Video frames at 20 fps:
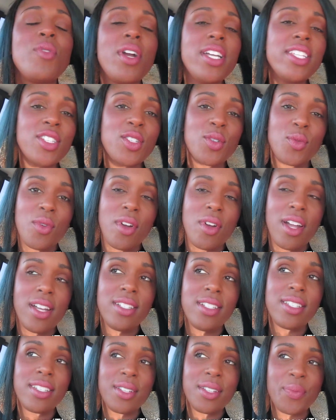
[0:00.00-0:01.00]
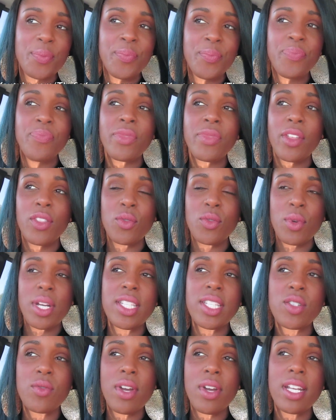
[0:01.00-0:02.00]
restaurant. The
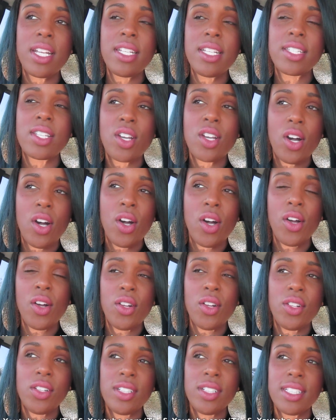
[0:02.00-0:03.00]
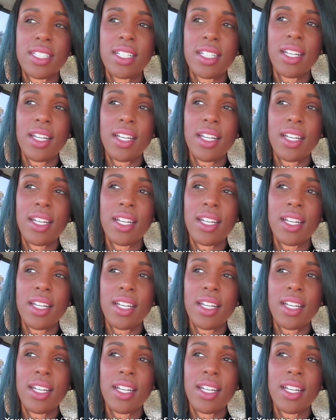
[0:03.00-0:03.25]
restaurant is called